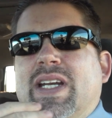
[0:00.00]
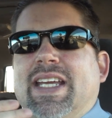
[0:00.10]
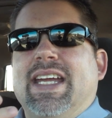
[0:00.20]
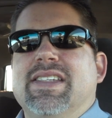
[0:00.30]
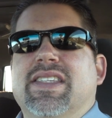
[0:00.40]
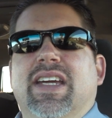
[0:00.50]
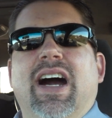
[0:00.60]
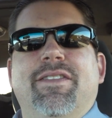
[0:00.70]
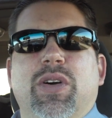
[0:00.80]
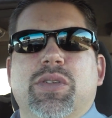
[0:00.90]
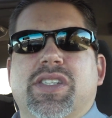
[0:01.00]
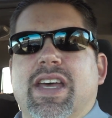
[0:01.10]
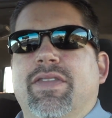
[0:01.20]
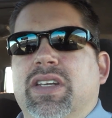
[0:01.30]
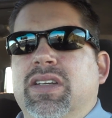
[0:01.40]
it against the iPhone
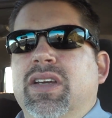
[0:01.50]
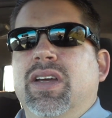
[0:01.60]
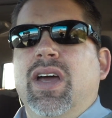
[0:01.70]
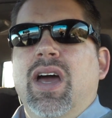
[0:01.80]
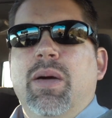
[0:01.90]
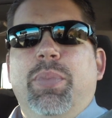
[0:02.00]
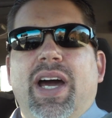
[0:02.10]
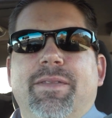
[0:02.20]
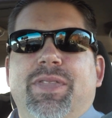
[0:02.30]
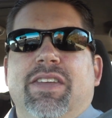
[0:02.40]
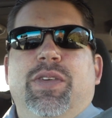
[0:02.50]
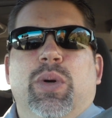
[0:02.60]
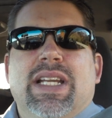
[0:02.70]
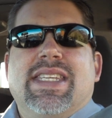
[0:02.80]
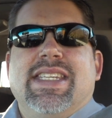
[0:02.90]
7. But if you
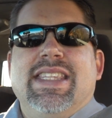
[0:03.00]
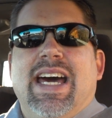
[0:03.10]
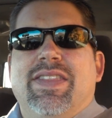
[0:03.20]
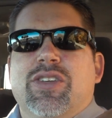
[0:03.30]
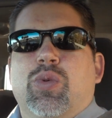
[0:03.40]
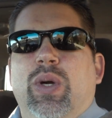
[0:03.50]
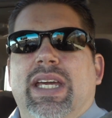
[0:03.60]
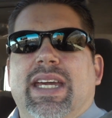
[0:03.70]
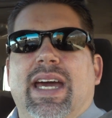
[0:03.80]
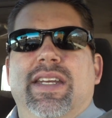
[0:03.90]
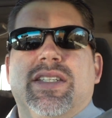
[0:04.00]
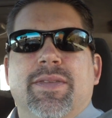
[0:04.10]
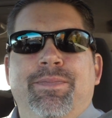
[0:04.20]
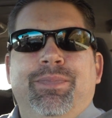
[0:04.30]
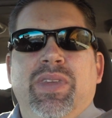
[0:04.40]
want to see that this weekend,
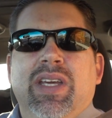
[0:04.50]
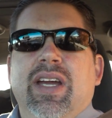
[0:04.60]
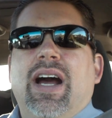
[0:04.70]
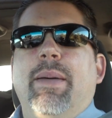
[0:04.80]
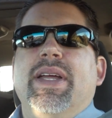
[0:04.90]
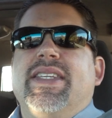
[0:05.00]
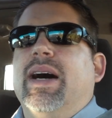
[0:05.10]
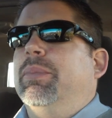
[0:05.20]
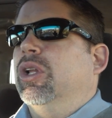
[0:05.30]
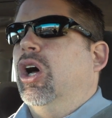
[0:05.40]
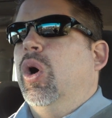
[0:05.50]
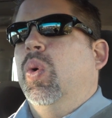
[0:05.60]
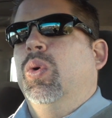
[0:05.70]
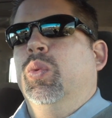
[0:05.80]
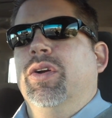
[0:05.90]
comment down
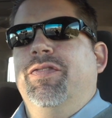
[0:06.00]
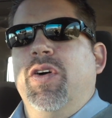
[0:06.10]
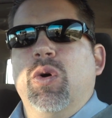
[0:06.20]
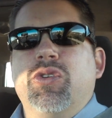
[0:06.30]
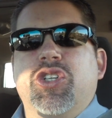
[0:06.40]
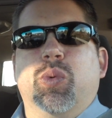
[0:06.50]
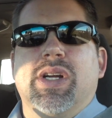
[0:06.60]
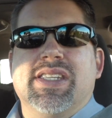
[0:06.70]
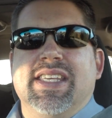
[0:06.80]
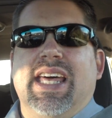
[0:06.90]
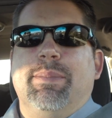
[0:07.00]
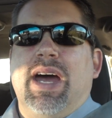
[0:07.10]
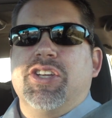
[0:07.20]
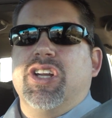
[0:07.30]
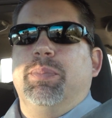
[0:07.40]
below what phones you want to see that
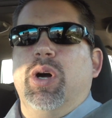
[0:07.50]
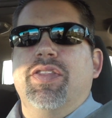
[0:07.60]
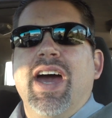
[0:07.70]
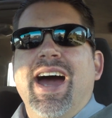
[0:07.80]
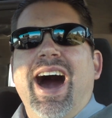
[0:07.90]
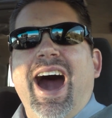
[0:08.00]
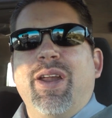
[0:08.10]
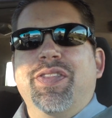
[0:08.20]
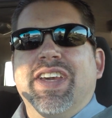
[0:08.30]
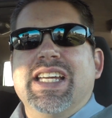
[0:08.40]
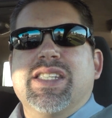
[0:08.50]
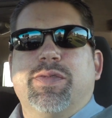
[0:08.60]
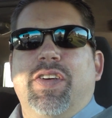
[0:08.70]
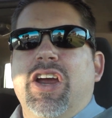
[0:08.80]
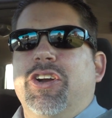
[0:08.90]
matched up with. I don't think it's
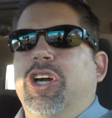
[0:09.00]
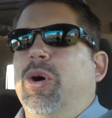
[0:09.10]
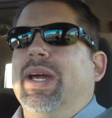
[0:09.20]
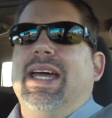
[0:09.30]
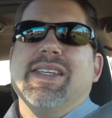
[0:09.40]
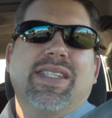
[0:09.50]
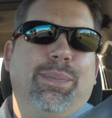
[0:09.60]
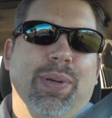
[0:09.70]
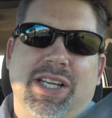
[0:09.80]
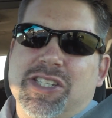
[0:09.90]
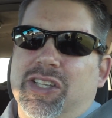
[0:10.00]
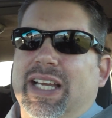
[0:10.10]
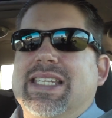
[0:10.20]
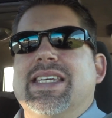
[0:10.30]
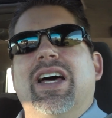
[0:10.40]
fair to go against the
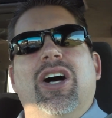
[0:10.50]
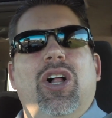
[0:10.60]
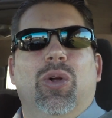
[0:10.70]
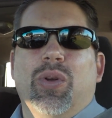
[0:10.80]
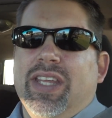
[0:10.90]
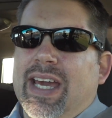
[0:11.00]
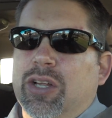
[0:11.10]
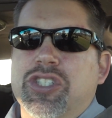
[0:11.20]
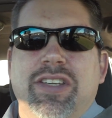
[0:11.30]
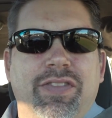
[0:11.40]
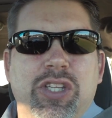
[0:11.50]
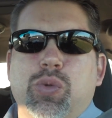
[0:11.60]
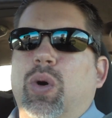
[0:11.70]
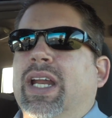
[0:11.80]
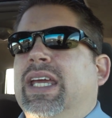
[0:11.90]
Pixel XL or the LG
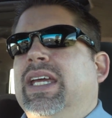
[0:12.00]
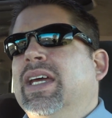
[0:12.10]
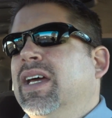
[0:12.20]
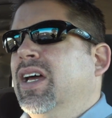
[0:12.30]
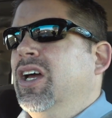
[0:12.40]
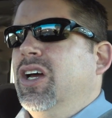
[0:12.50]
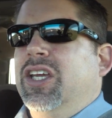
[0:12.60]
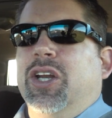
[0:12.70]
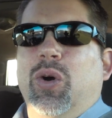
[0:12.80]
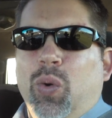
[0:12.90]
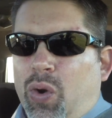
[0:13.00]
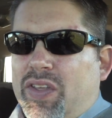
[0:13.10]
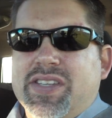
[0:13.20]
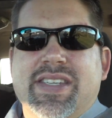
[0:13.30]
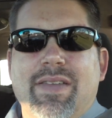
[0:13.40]
V20, or
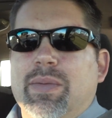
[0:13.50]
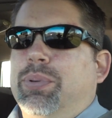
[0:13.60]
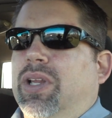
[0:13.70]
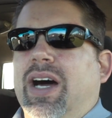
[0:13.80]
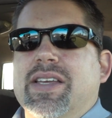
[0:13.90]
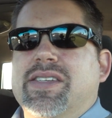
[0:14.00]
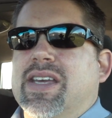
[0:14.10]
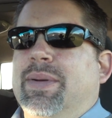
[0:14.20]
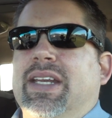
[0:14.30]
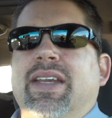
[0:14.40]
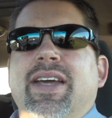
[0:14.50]
the 7 Plus. I mean,